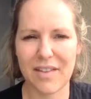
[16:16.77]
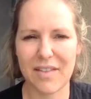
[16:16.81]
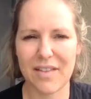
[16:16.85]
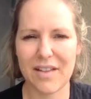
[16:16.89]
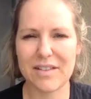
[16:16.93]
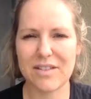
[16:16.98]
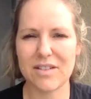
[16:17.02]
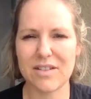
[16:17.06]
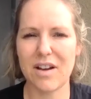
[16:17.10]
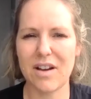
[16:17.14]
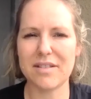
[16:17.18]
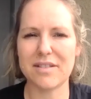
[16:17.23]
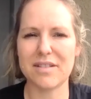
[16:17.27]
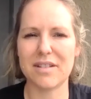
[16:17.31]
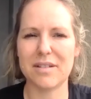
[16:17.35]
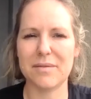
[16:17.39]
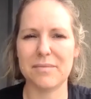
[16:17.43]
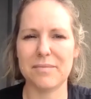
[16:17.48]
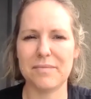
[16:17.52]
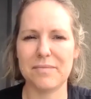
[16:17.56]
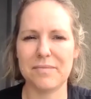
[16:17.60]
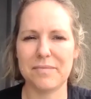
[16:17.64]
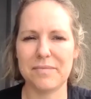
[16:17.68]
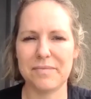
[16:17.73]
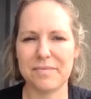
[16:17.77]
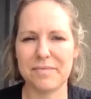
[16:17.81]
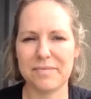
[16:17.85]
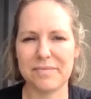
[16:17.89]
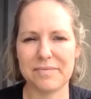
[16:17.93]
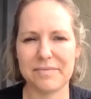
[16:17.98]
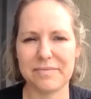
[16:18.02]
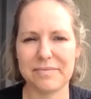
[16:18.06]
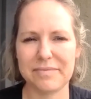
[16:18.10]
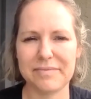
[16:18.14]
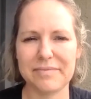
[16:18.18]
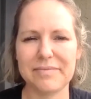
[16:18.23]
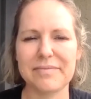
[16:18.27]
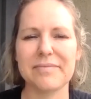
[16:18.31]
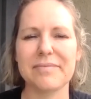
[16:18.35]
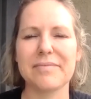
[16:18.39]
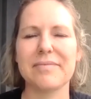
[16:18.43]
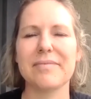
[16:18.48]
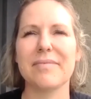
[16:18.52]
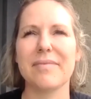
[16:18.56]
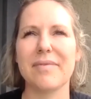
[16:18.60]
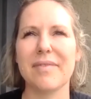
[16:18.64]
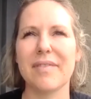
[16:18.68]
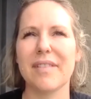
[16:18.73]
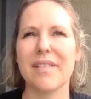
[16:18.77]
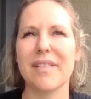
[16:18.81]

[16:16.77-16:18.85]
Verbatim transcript: That's so awesome. Still am, you know.